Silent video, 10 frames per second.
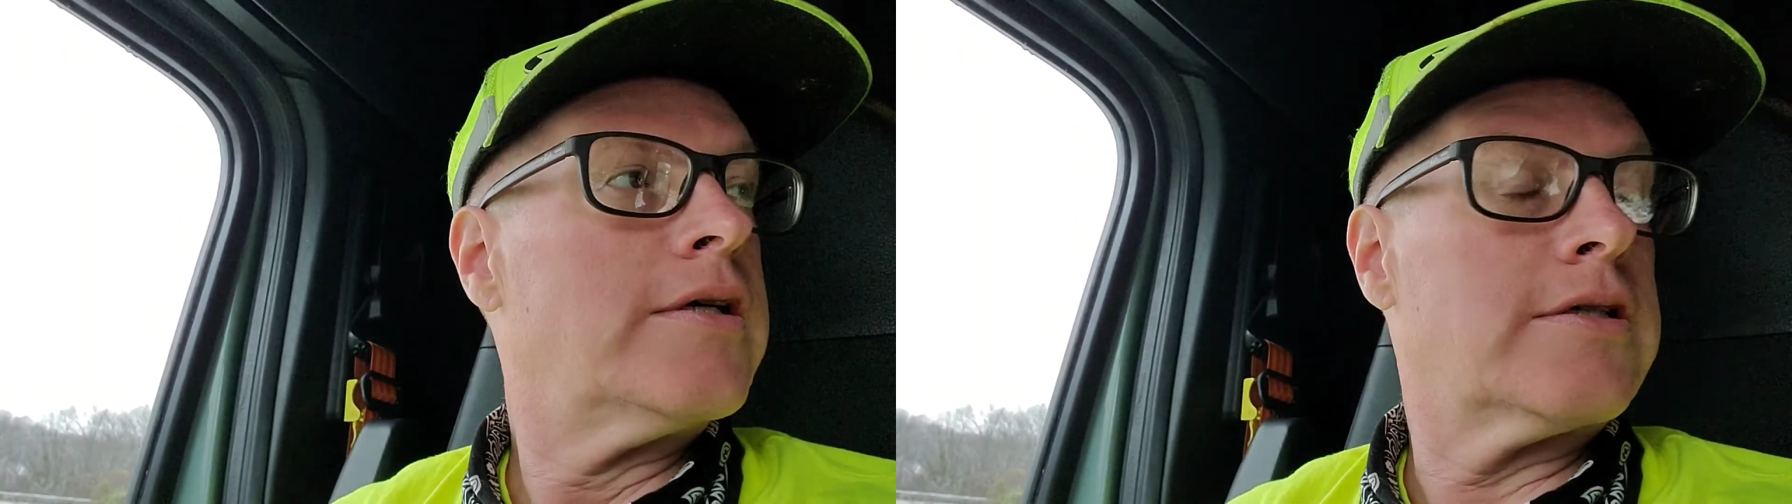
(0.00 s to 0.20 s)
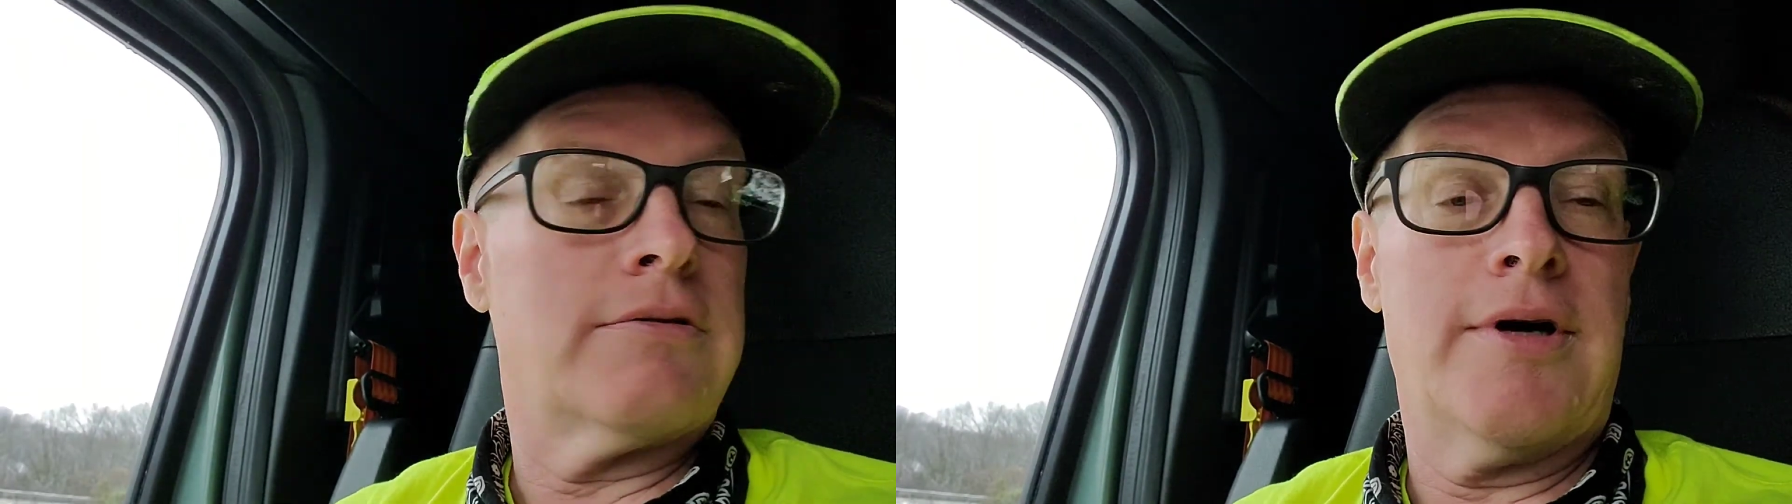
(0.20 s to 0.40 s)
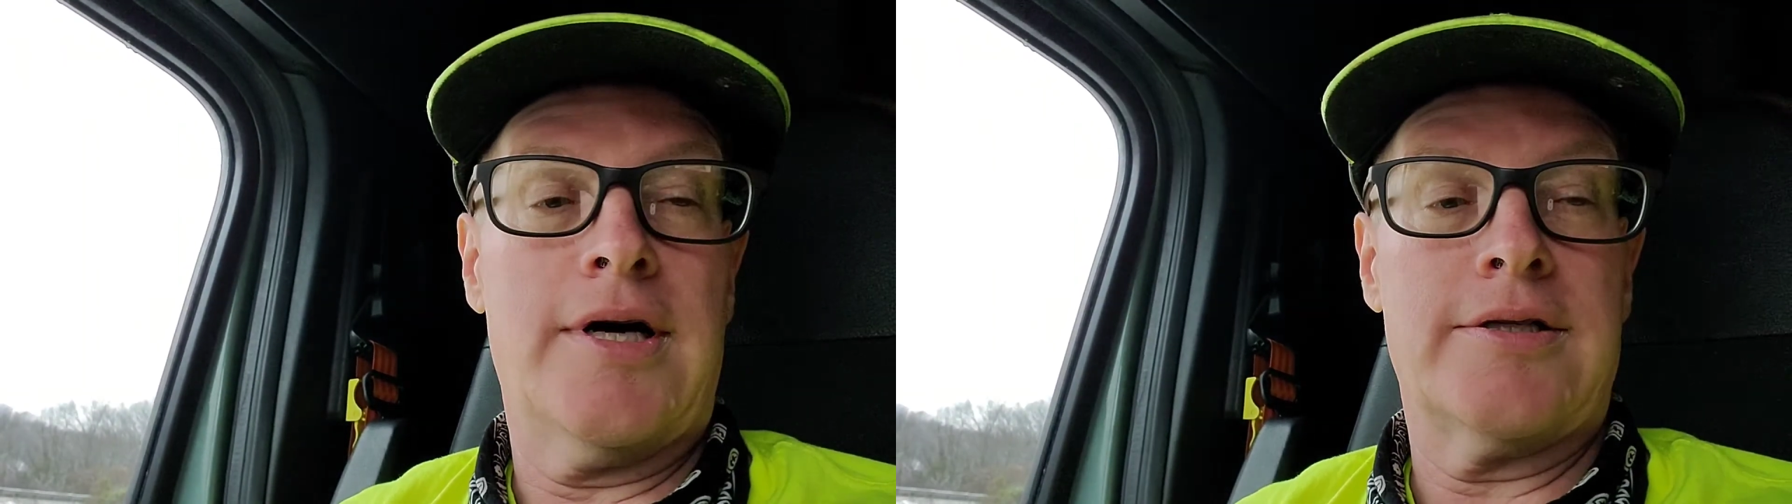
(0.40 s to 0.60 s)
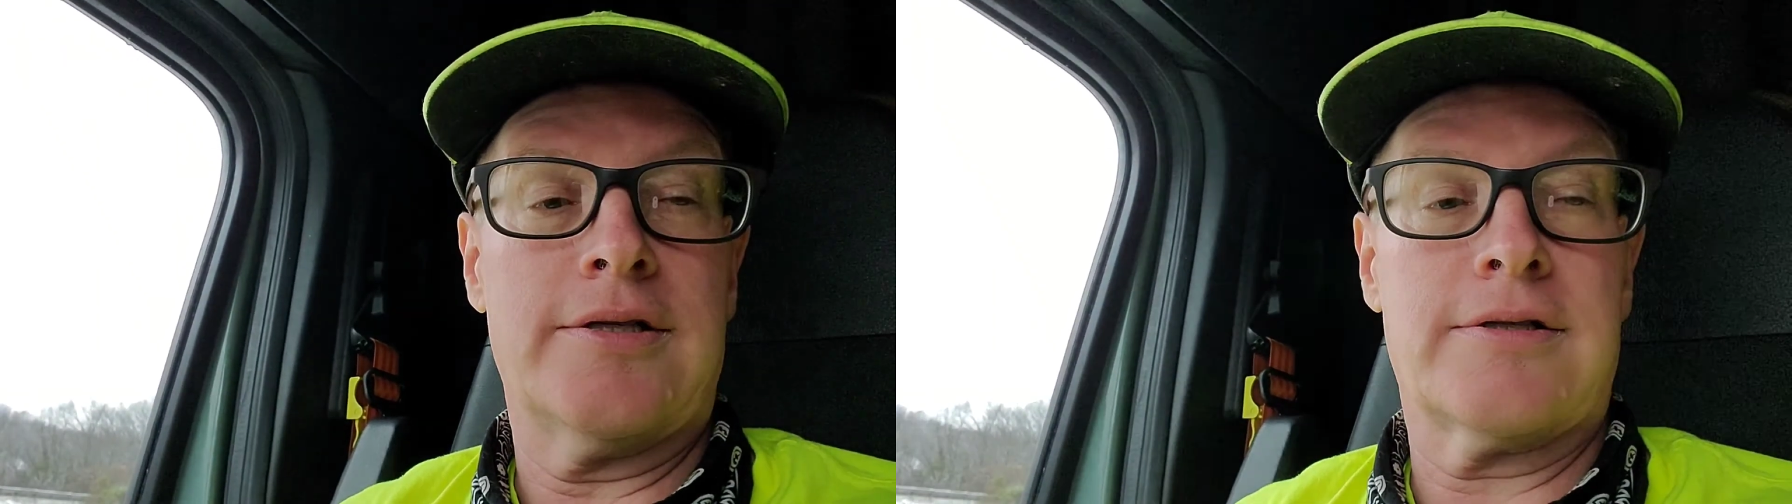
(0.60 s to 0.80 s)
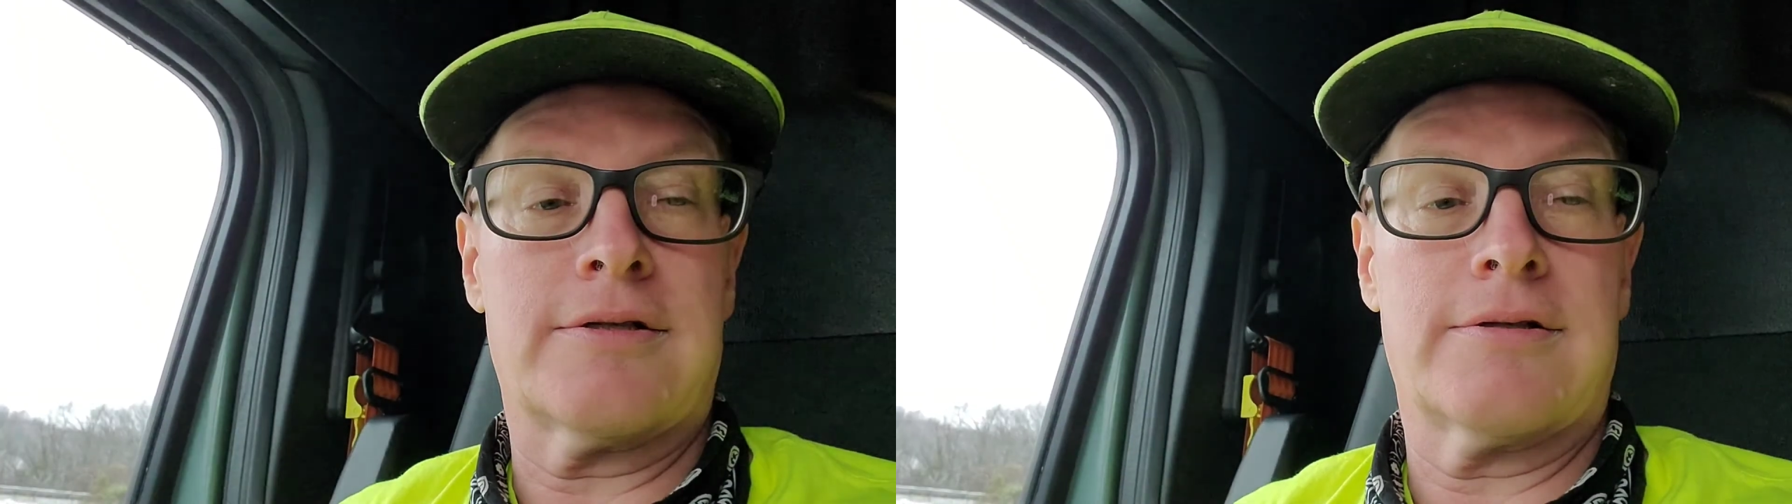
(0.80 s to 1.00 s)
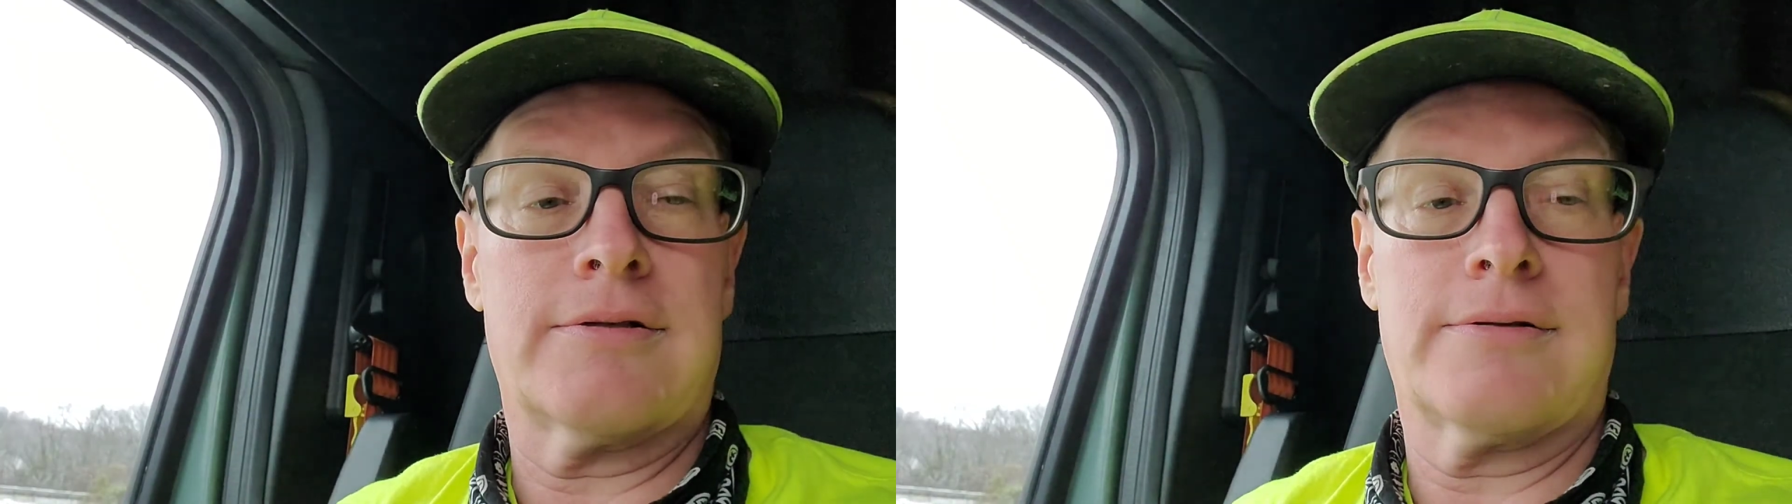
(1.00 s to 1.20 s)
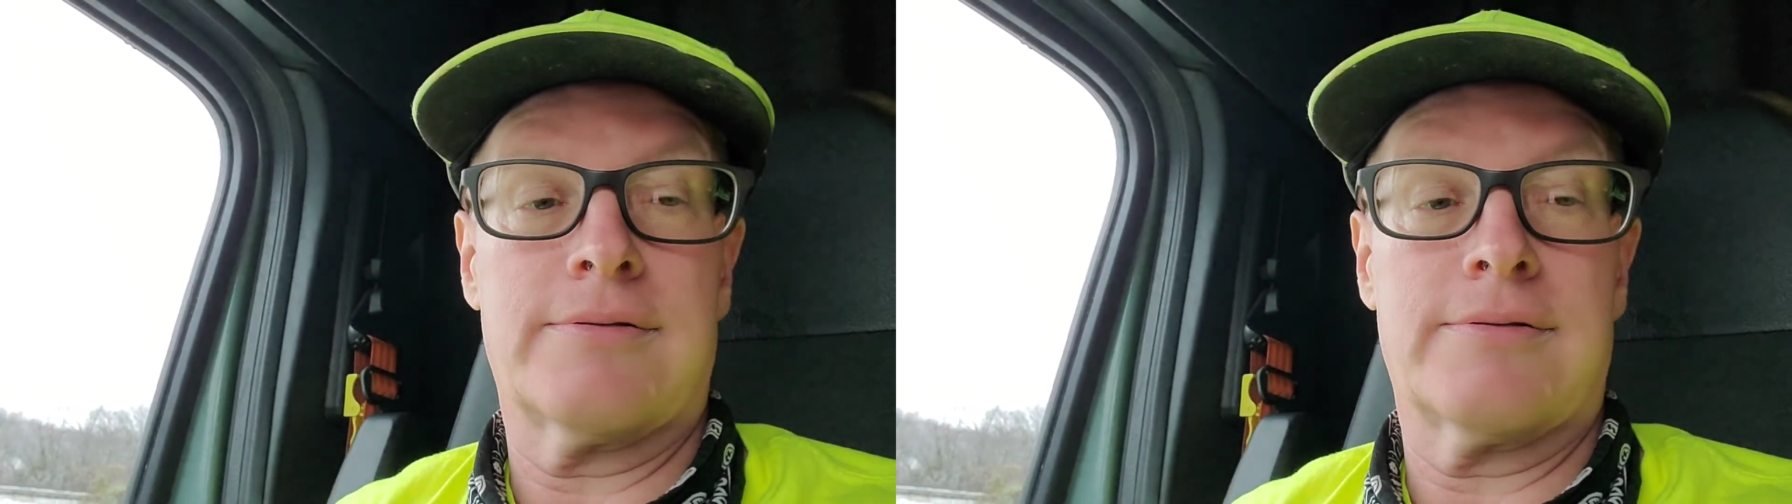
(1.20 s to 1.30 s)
So I just,